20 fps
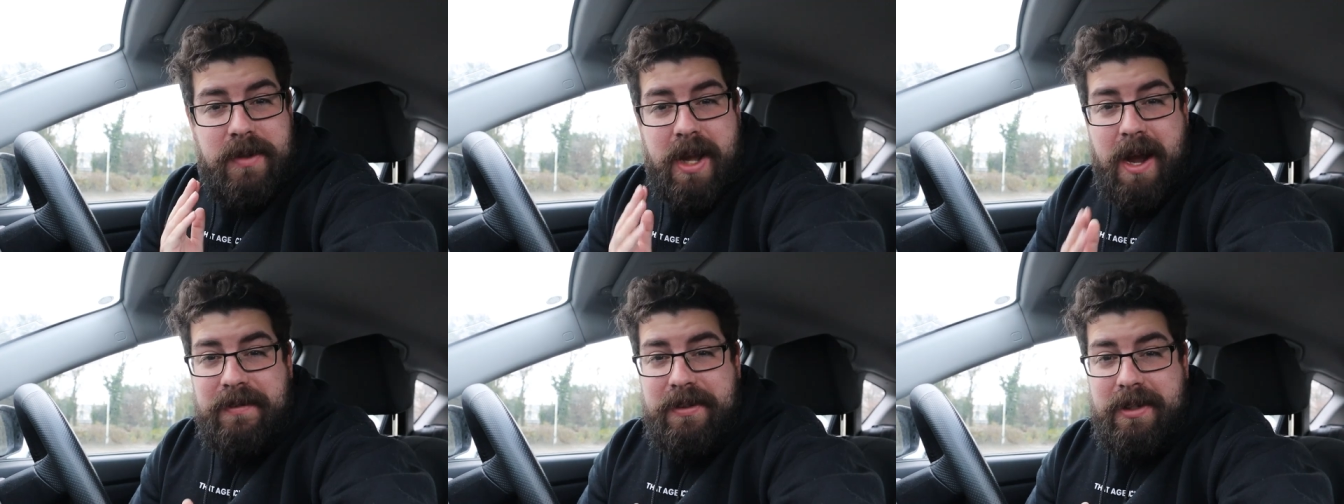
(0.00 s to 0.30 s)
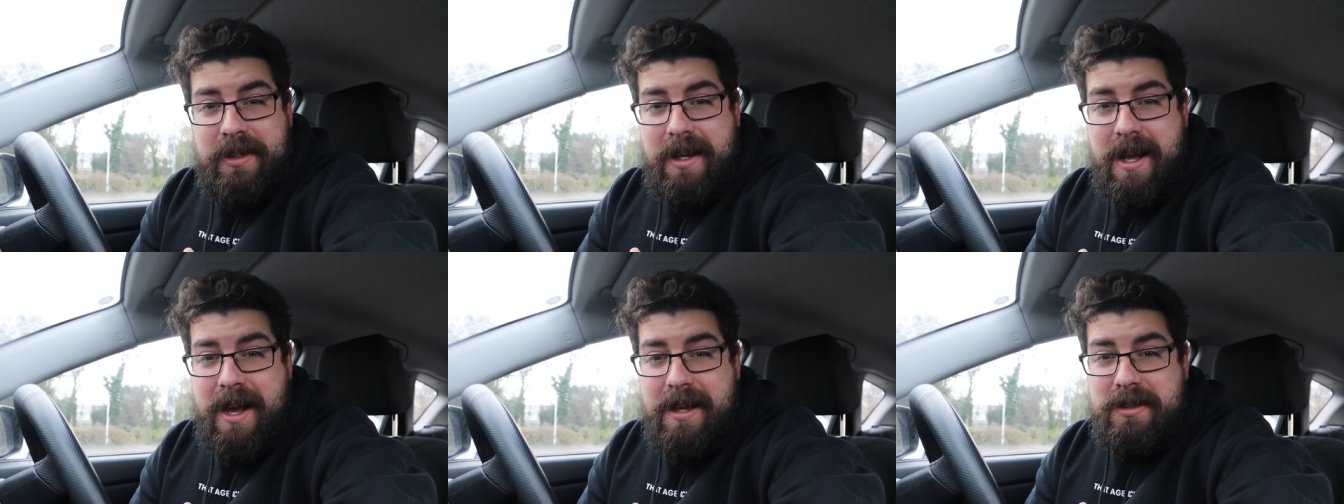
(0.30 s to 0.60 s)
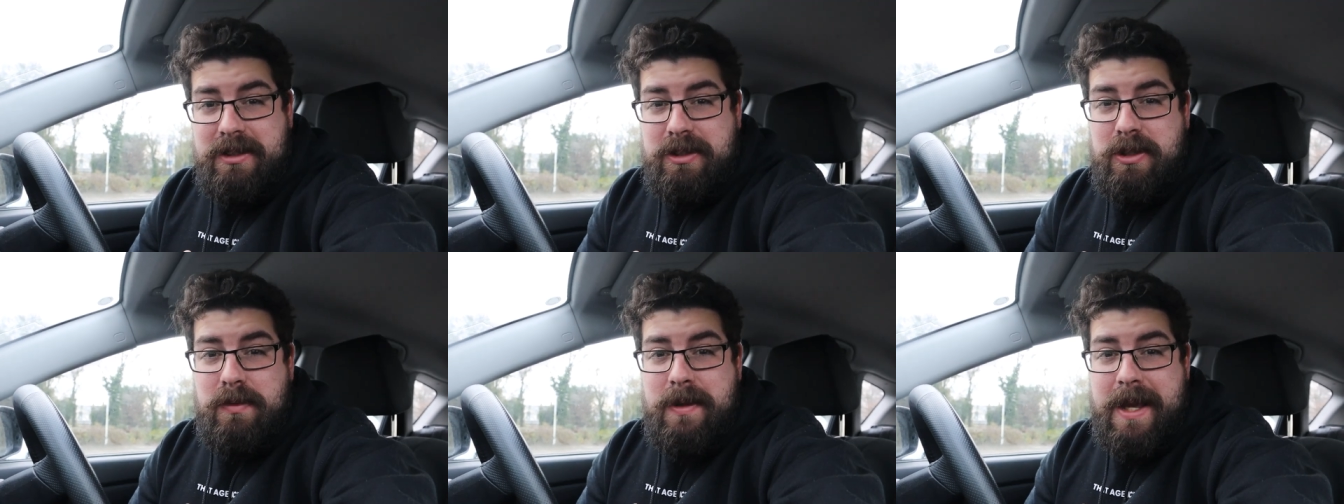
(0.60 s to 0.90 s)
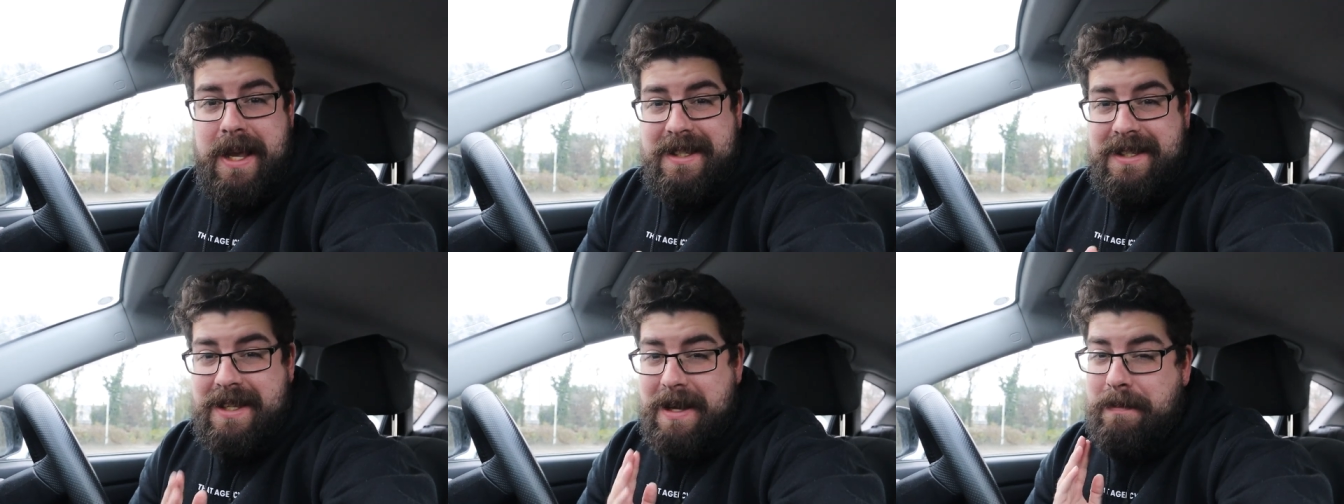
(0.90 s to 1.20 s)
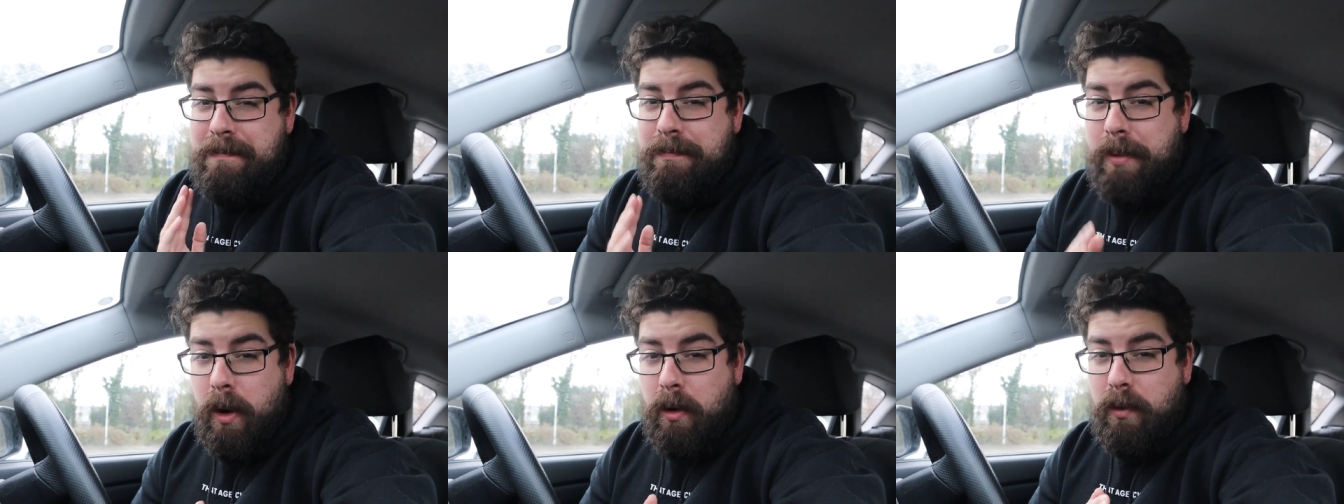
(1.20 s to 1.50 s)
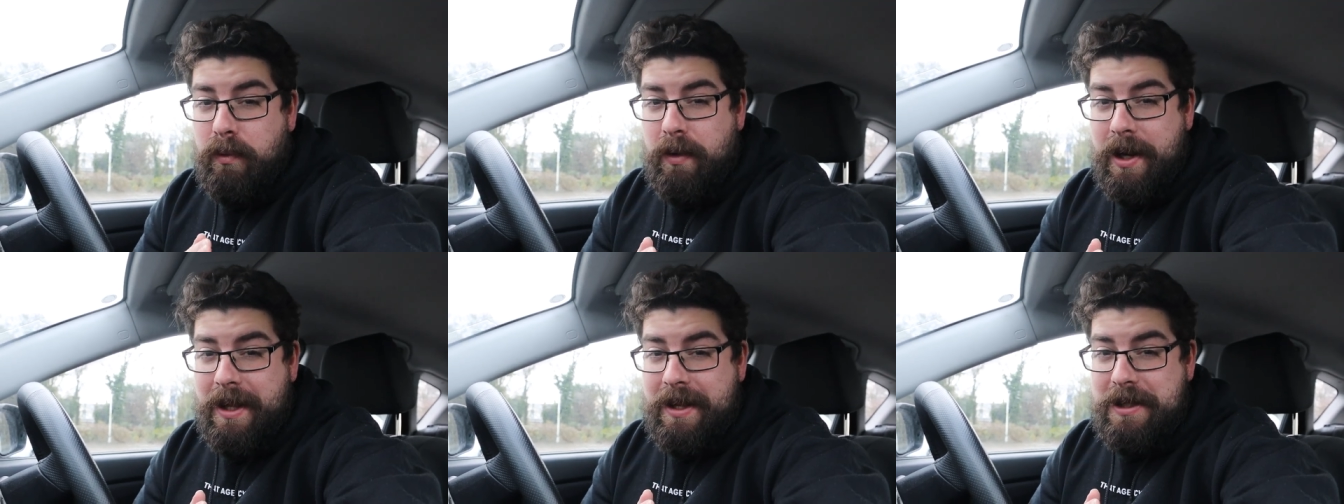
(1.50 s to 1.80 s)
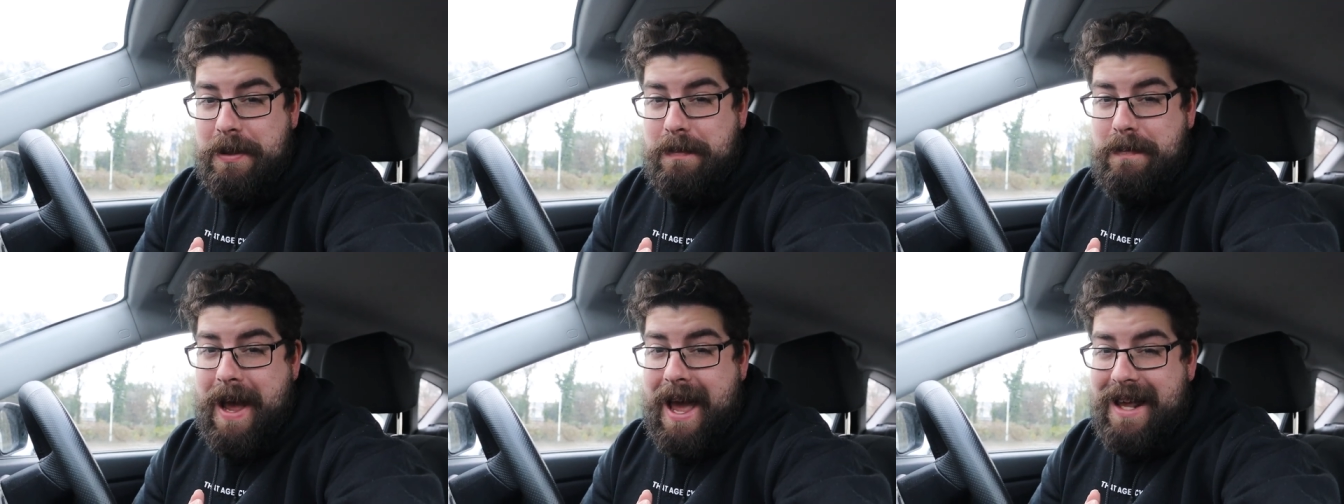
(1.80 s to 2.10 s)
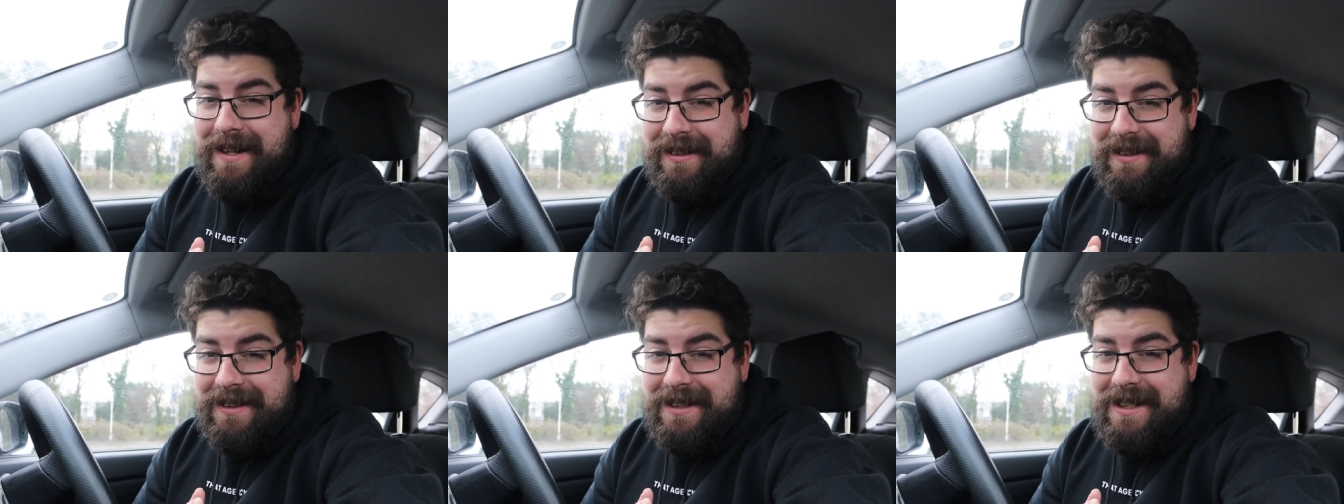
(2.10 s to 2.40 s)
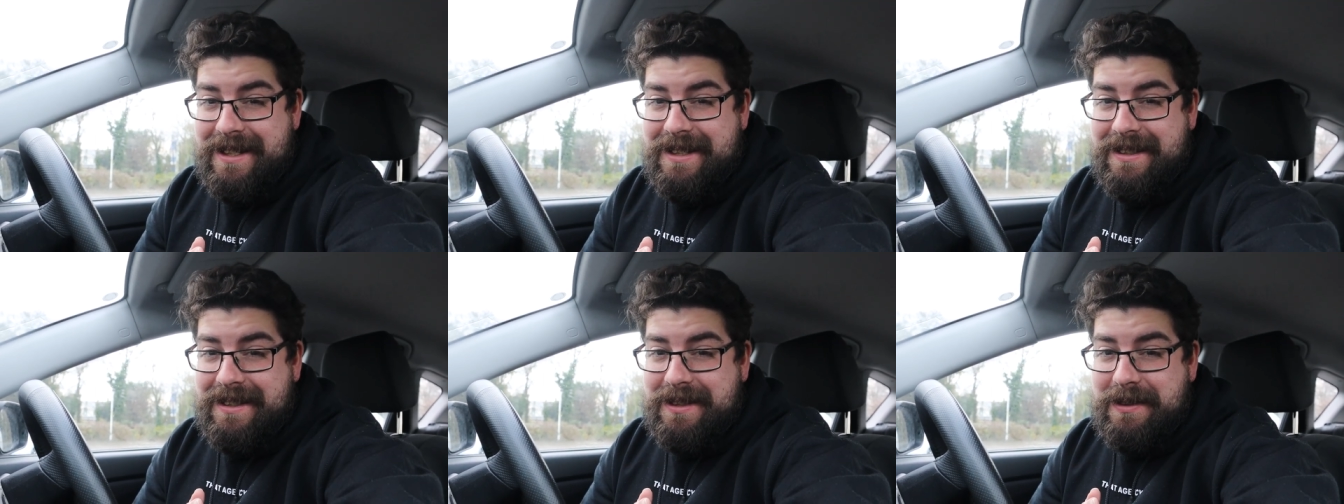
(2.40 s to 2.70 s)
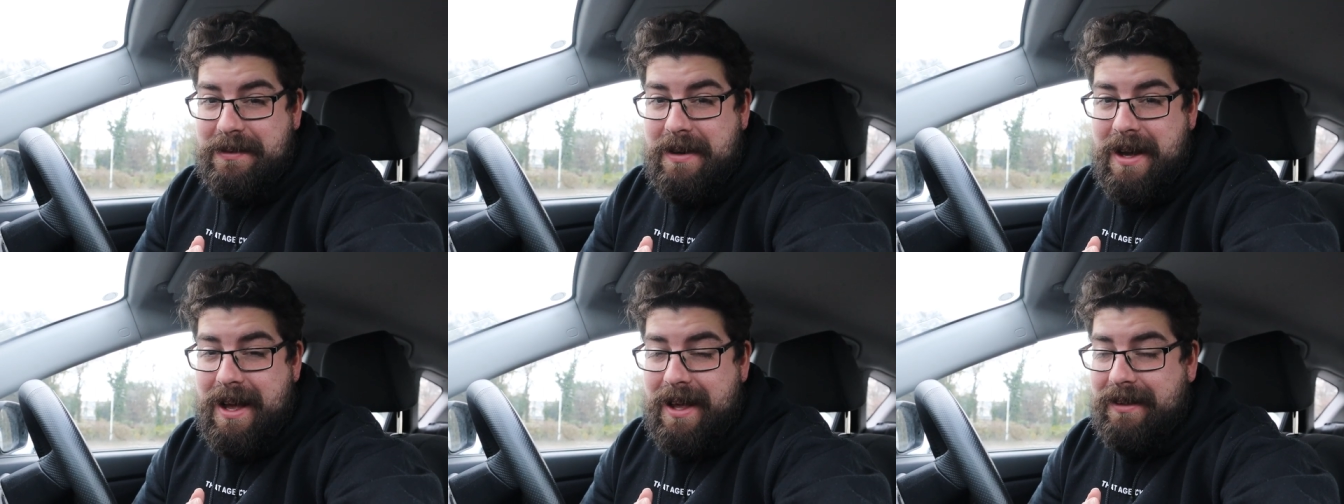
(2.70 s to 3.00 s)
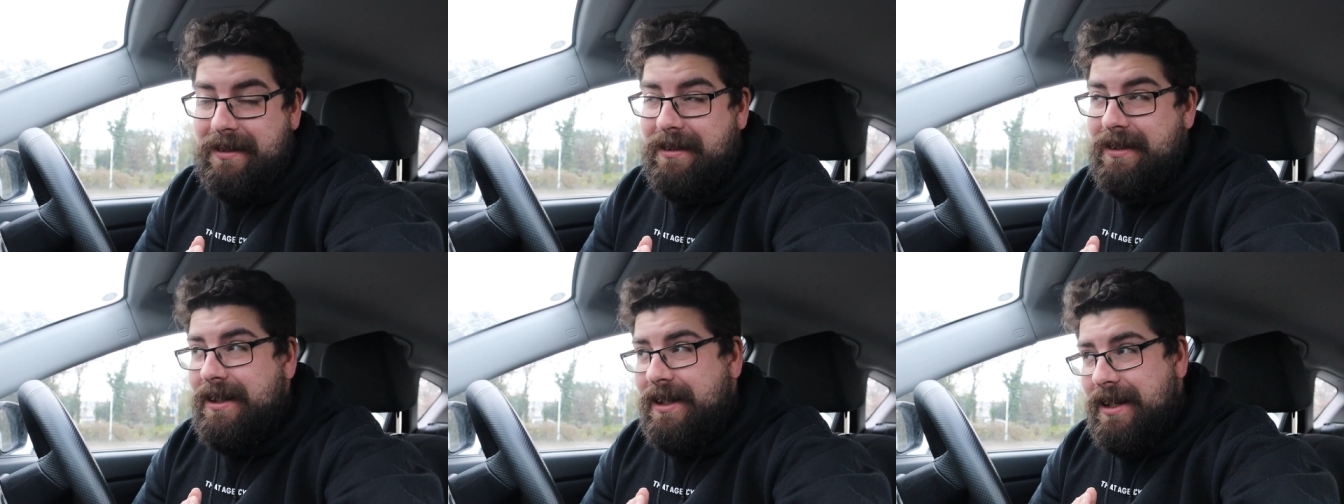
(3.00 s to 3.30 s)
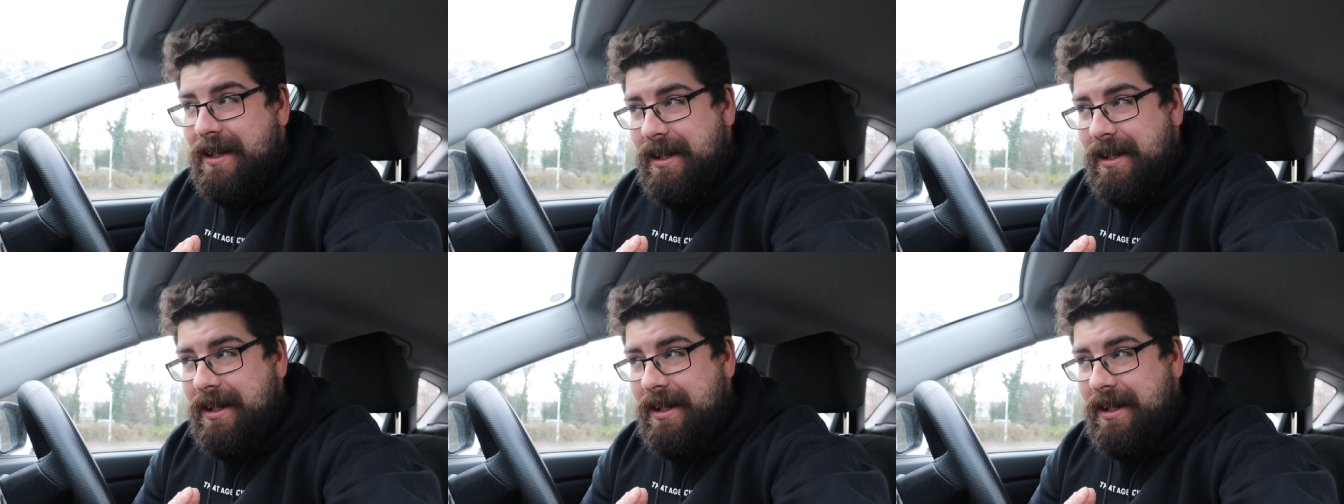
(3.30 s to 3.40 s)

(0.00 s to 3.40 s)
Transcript: After the last two yesterday, both went to penalties as well.